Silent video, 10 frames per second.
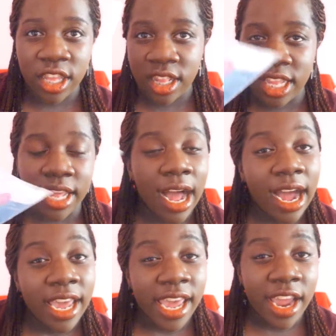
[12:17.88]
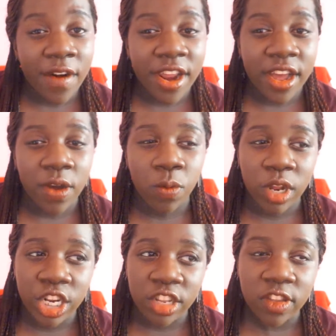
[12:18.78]
the eye area,
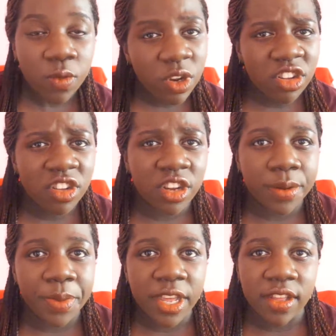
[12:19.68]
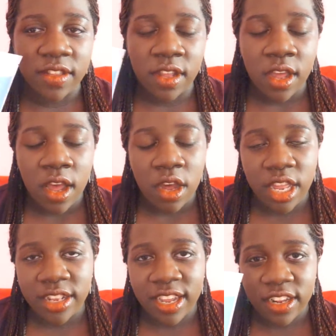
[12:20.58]
which is which is good because
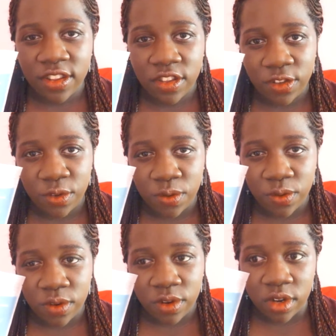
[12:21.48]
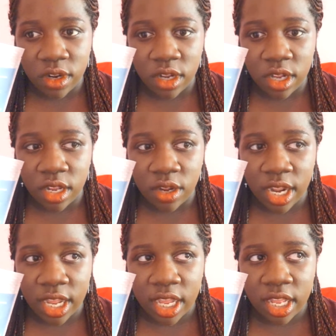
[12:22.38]
it tends to,
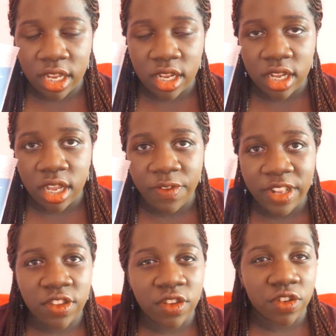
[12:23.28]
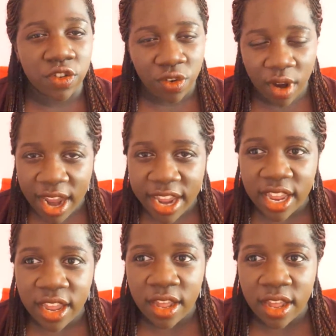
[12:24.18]
like, if it's dry,